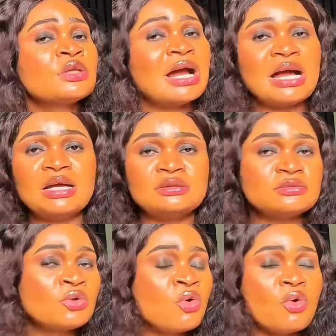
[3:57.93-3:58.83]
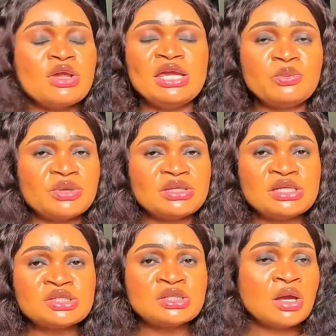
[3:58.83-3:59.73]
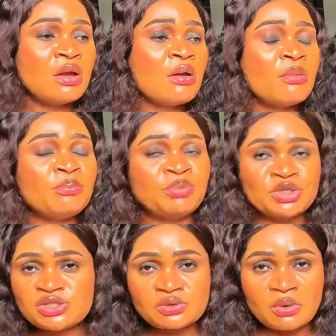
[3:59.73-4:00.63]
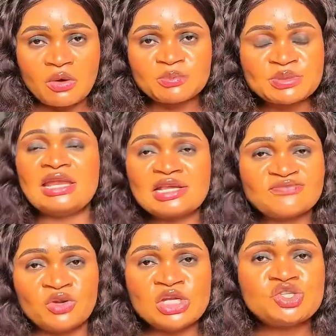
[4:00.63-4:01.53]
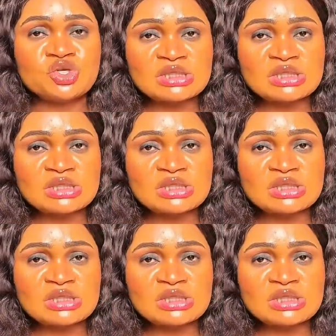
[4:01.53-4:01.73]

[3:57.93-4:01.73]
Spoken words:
and go in with this body scrubs and exfoliate your